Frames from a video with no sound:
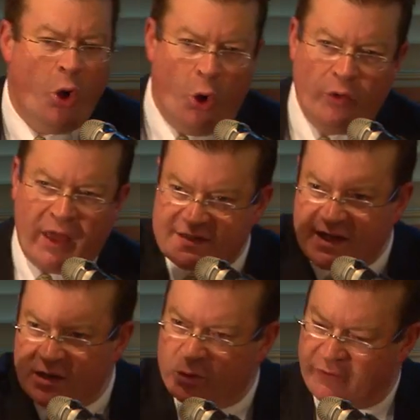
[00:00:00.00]
or that is,
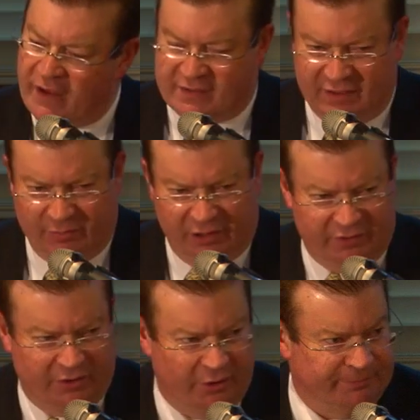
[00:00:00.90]
they would if they actually
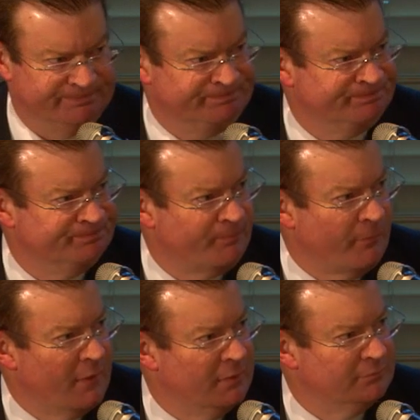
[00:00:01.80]
believed in God.
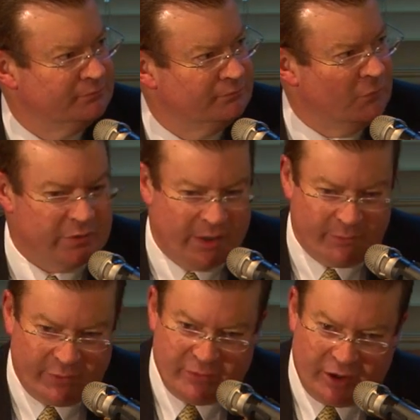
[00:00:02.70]
A good
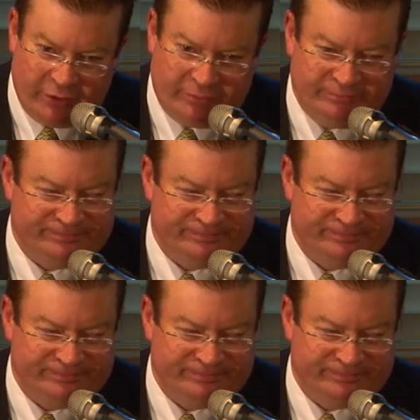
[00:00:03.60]
number of them don't.